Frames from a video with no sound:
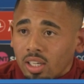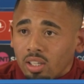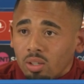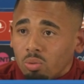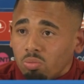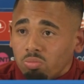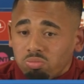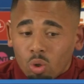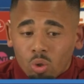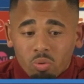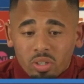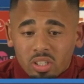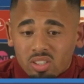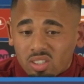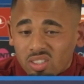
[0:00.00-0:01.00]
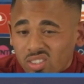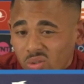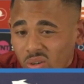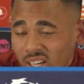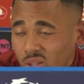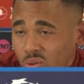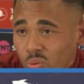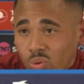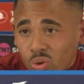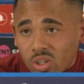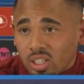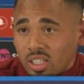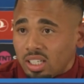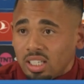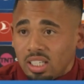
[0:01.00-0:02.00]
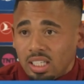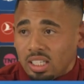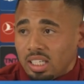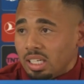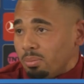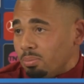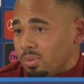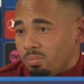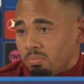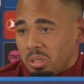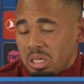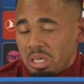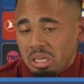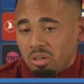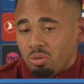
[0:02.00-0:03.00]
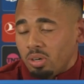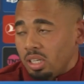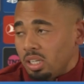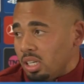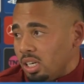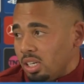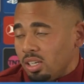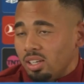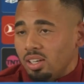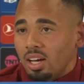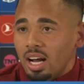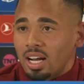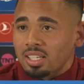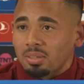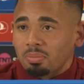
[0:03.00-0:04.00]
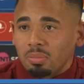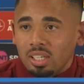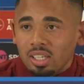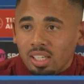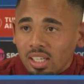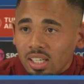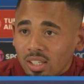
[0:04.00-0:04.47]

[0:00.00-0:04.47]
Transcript: He'll always try to work and then come here when they ask me